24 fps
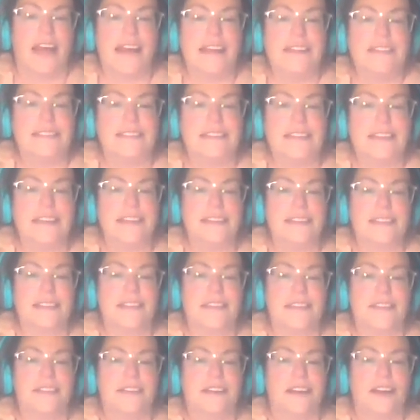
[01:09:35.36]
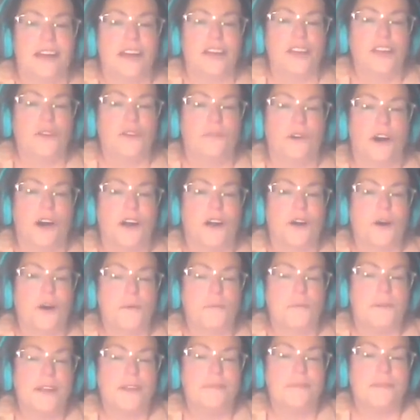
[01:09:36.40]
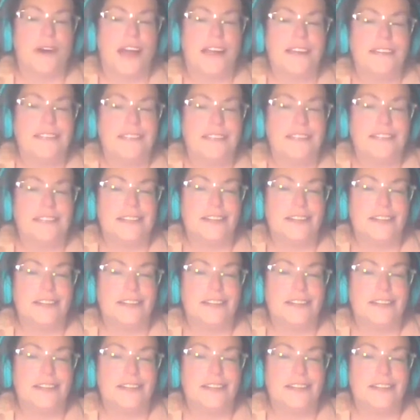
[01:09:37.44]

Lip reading: 18th, you are open-minded